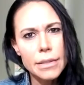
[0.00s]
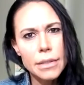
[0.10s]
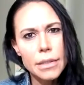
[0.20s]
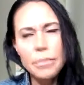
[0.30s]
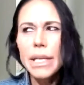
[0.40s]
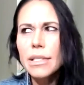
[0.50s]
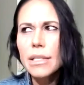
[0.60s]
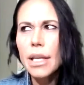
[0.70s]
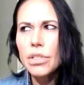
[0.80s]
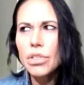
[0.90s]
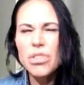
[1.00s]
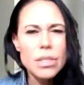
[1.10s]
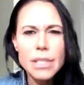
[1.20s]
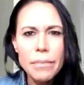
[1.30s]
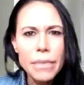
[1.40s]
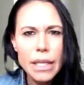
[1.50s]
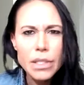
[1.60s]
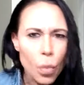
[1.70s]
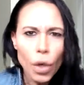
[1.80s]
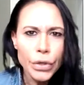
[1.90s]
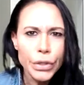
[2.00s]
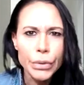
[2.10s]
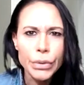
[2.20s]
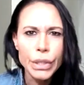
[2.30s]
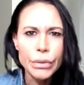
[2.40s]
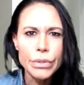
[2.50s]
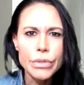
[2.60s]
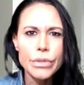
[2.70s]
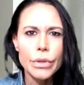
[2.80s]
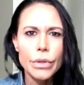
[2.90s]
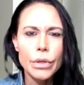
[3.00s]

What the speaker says: Because it's just it's a word you use.